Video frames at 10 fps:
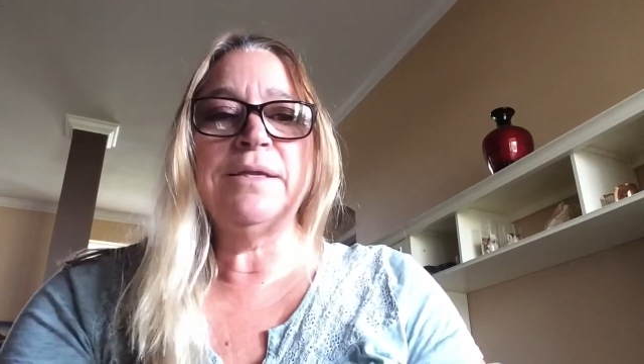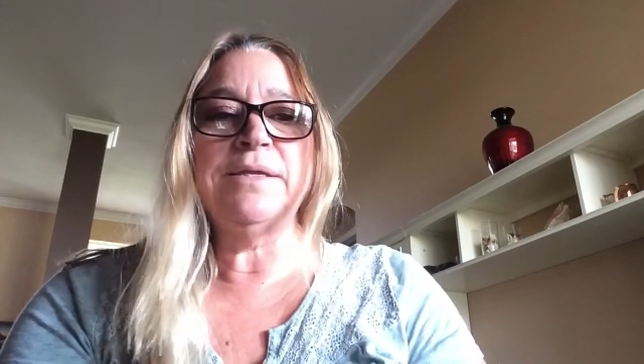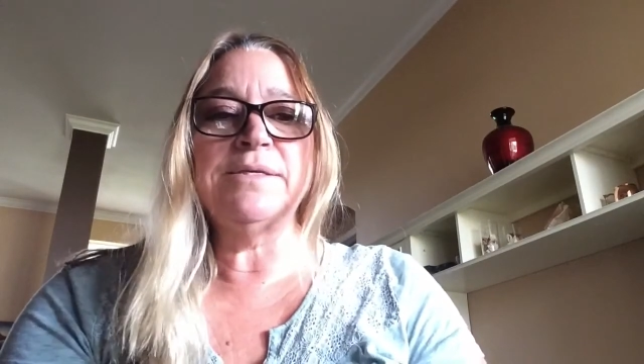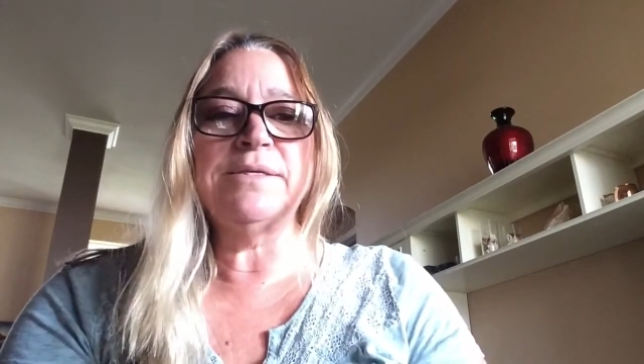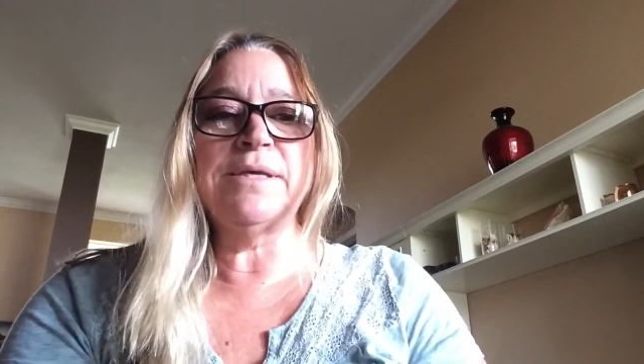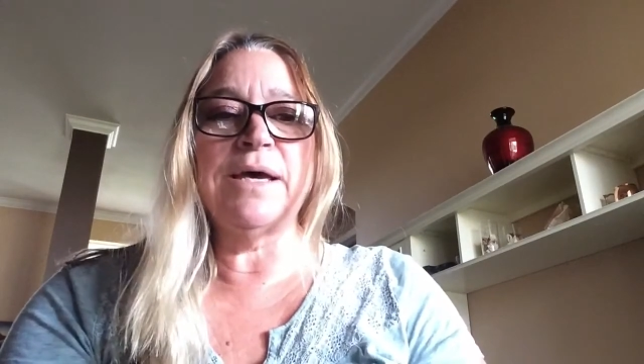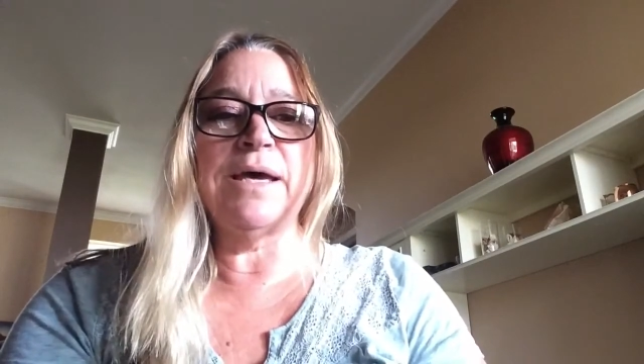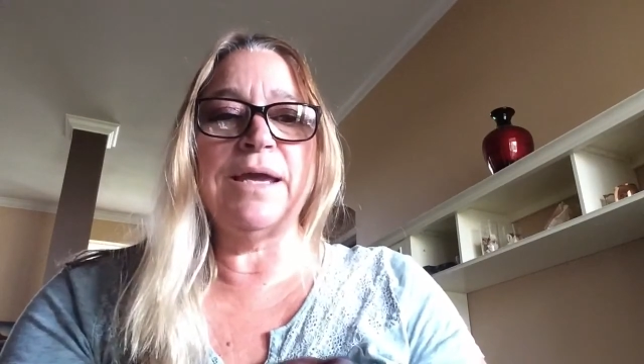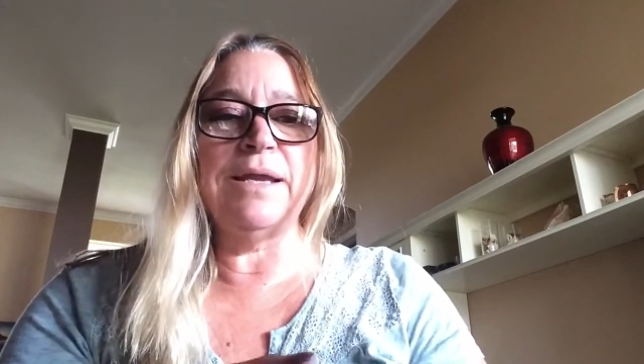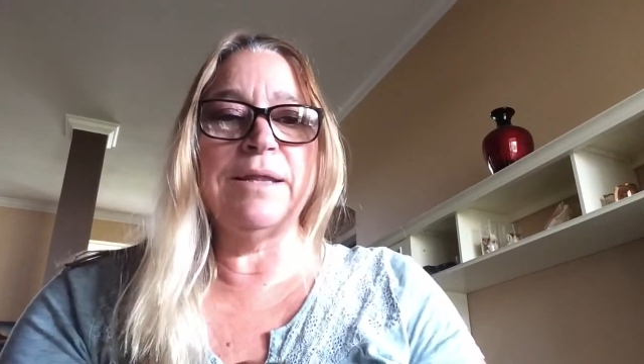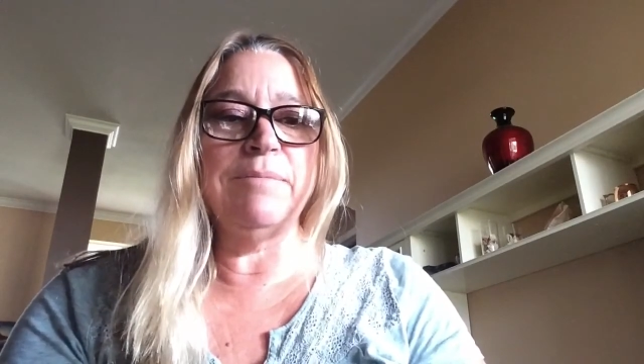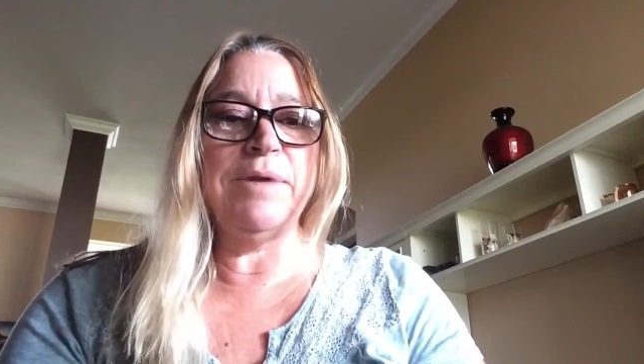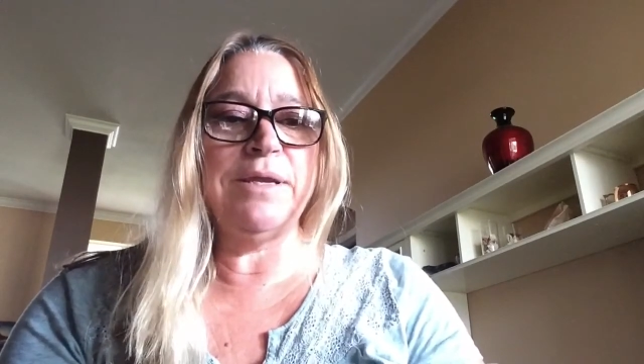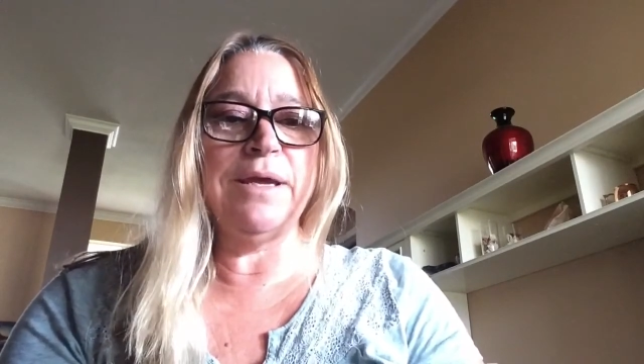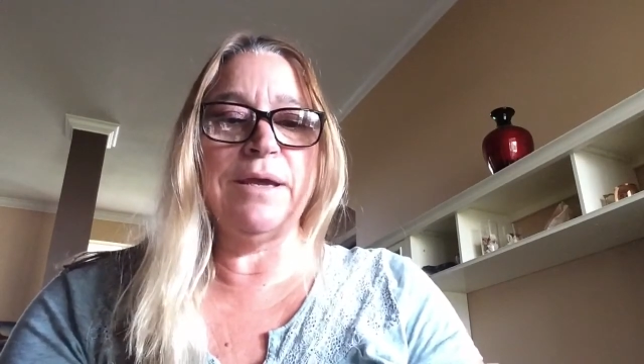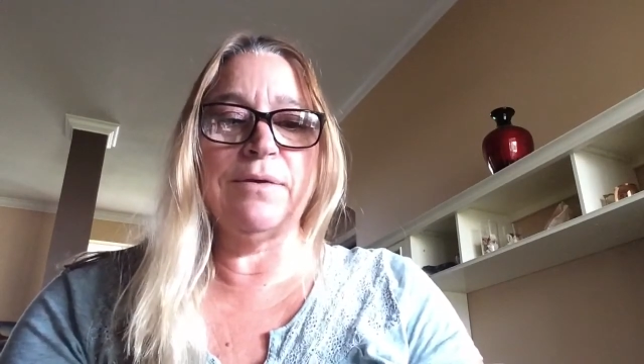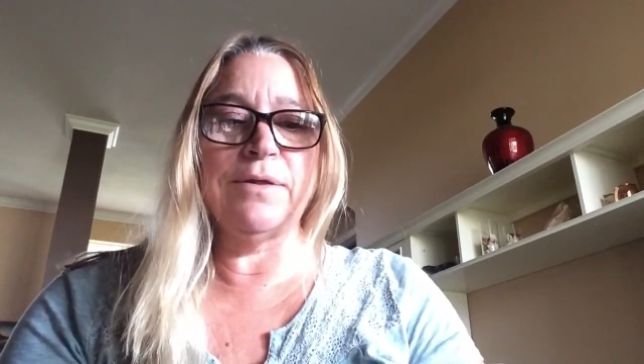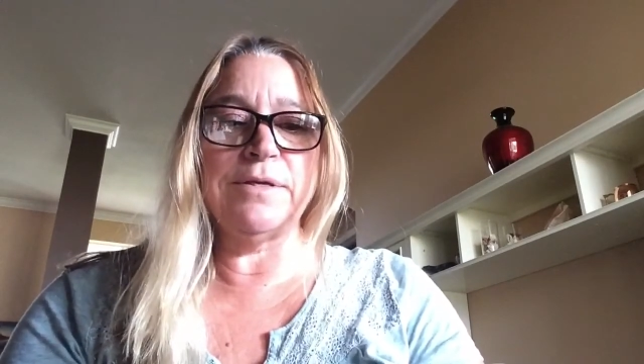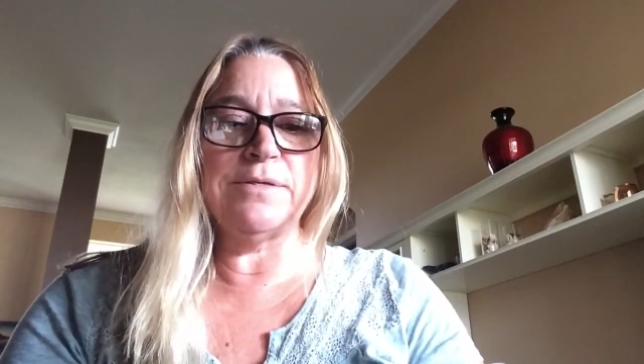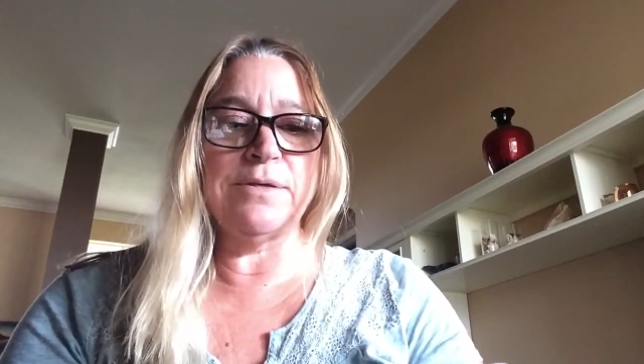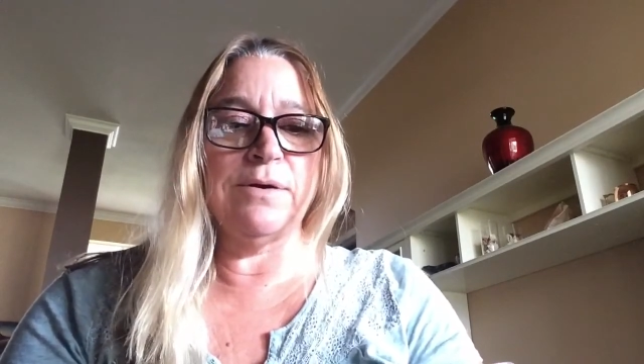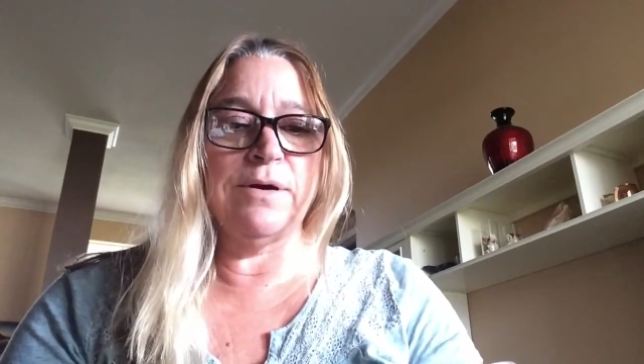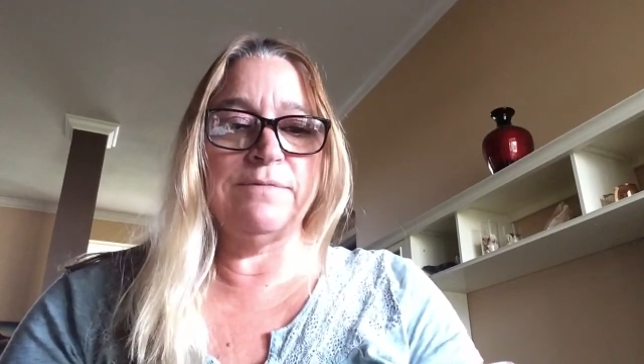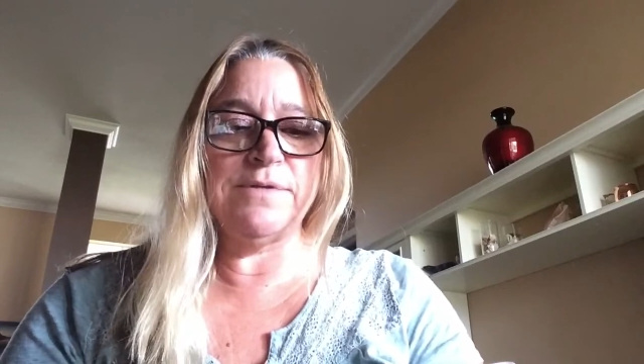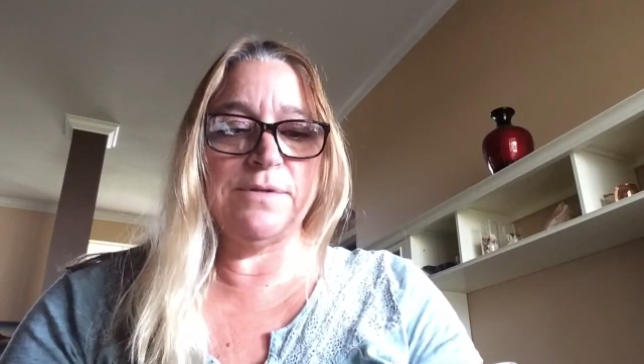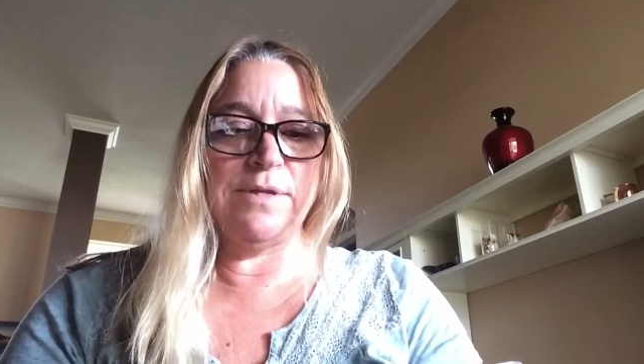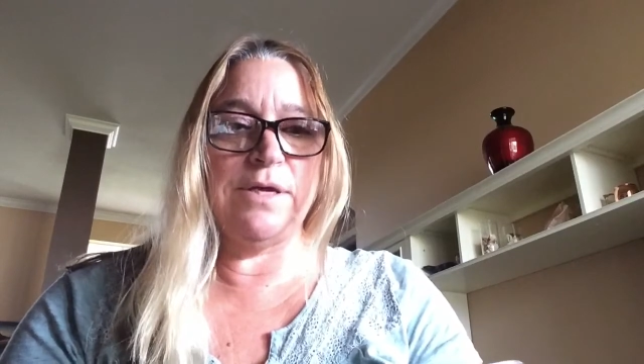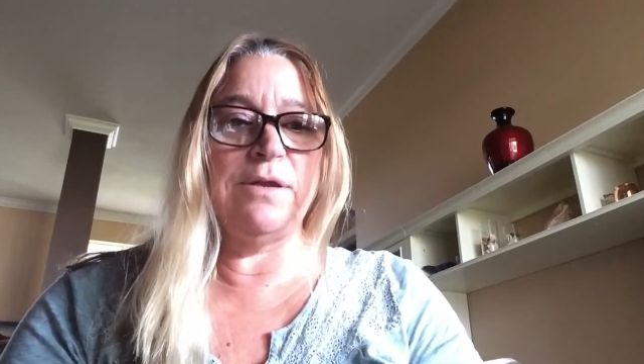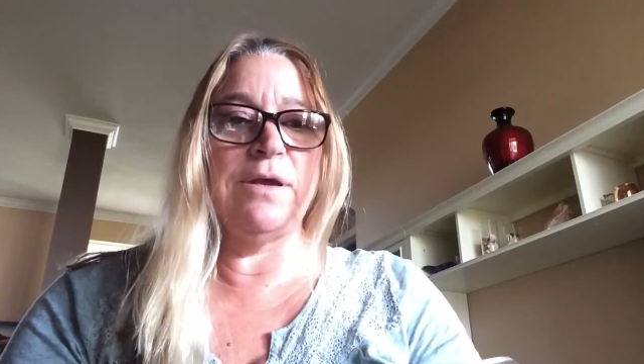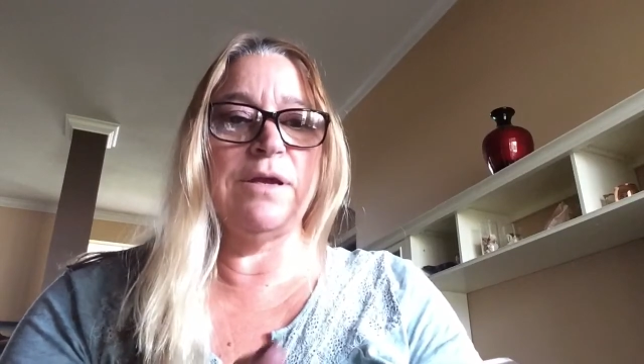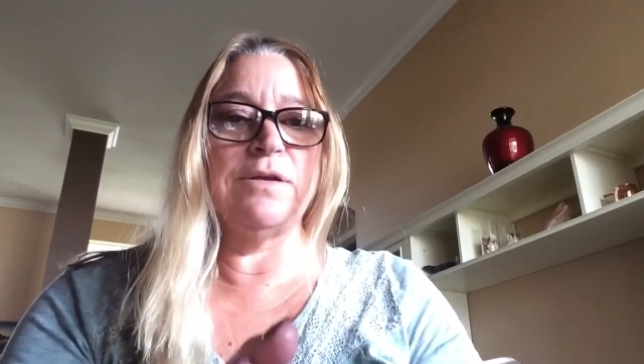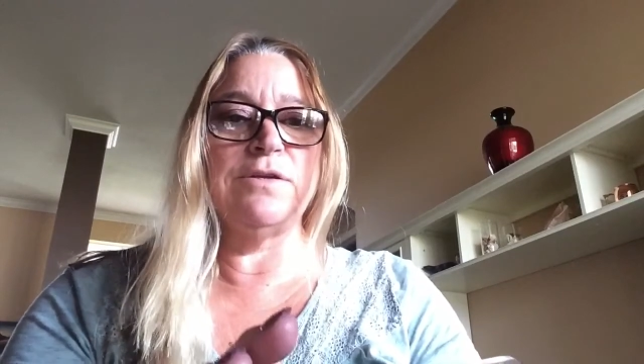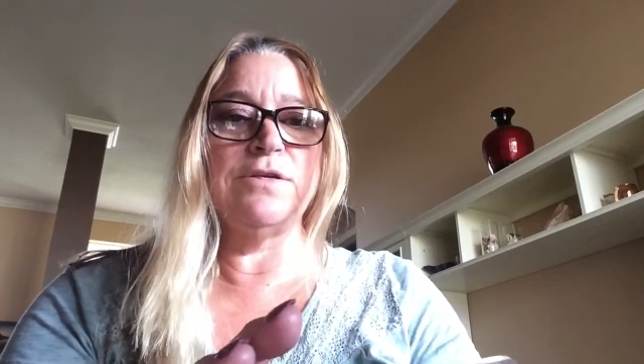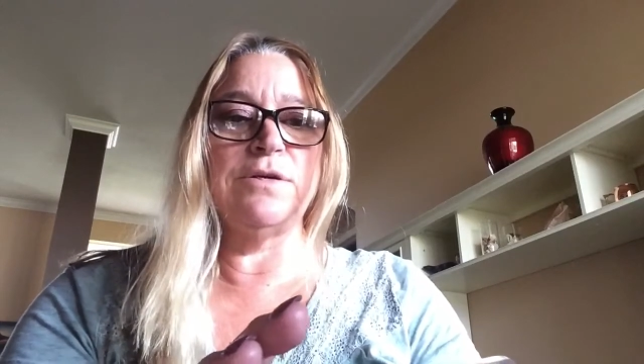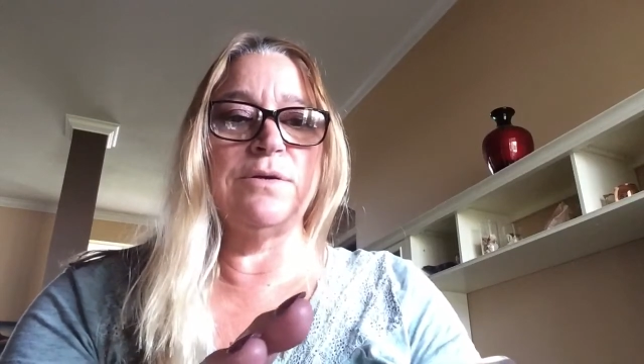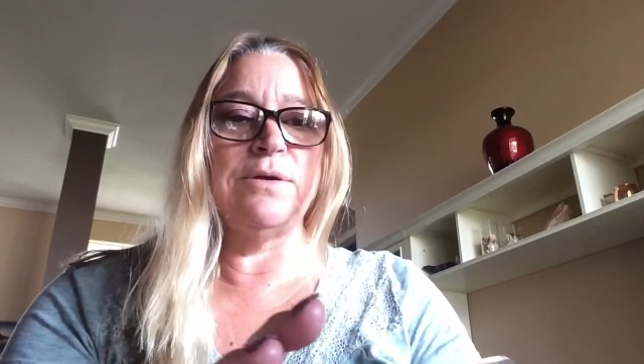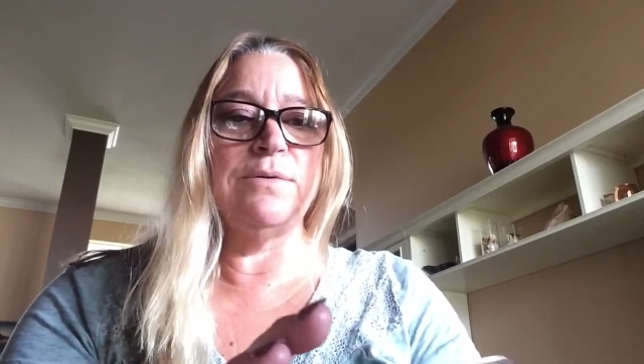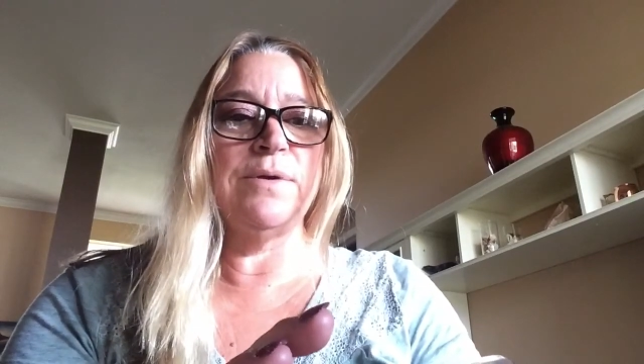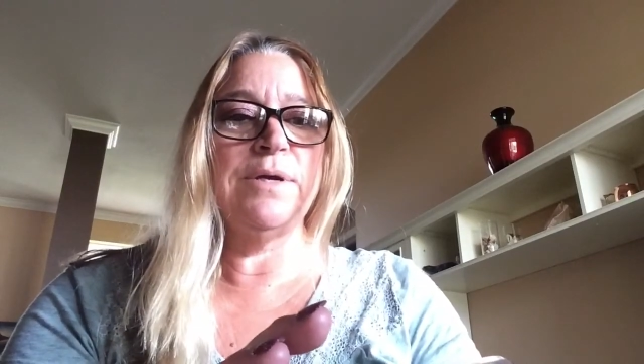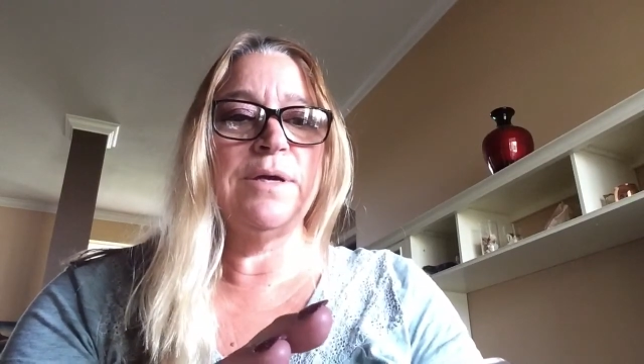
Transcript: decide. Let me take all this off so that I can show you